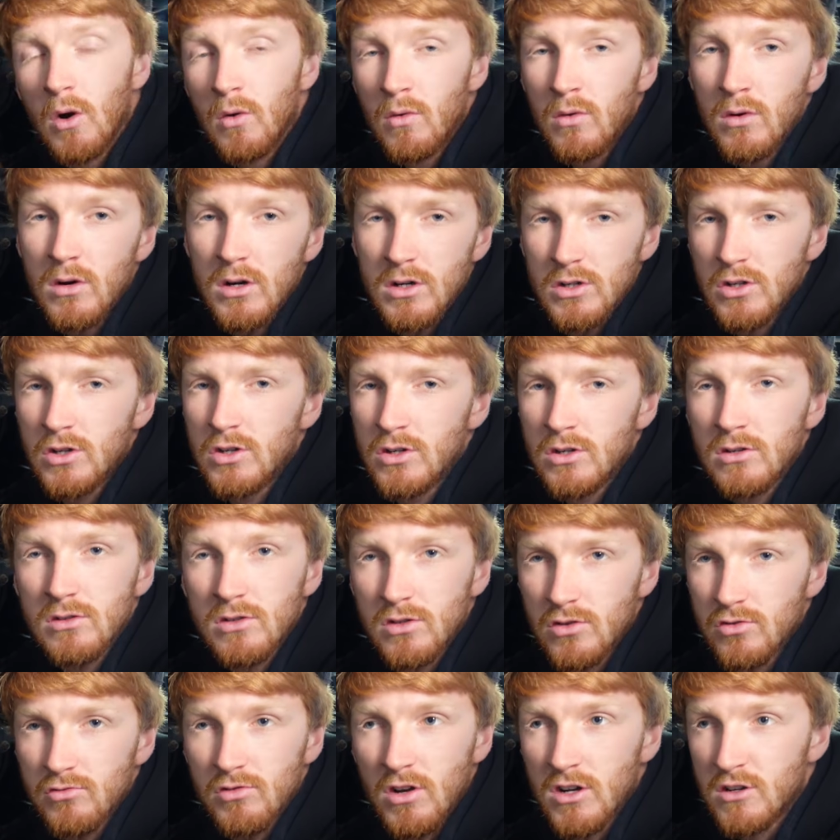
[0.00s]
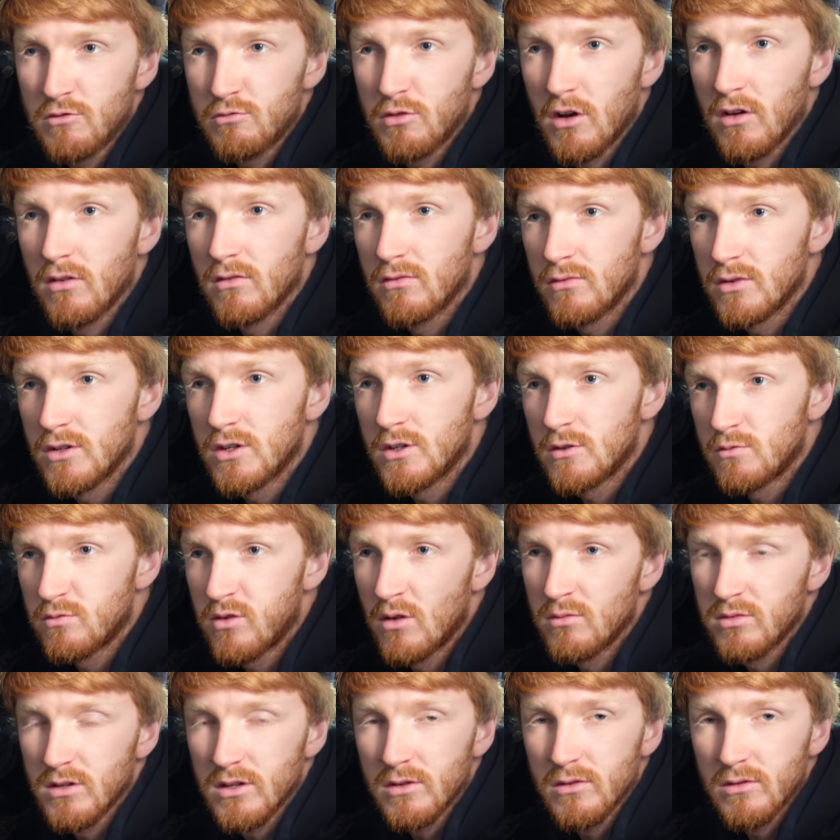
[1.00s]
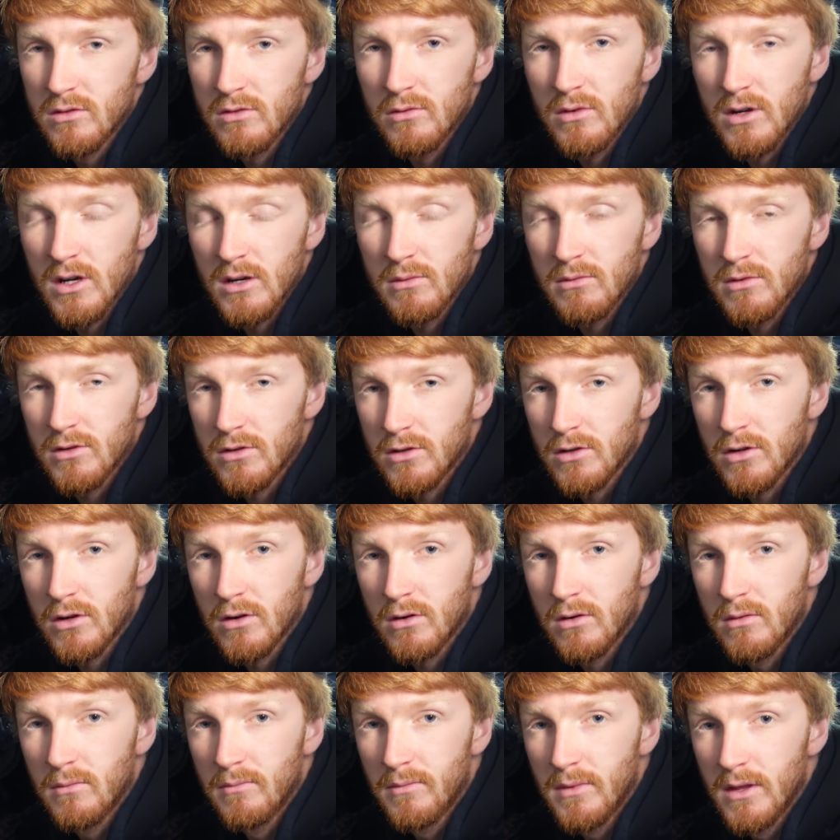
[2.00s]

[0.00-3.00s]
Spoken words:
Or just use a stretch belt, which is probably the way I'm going to go.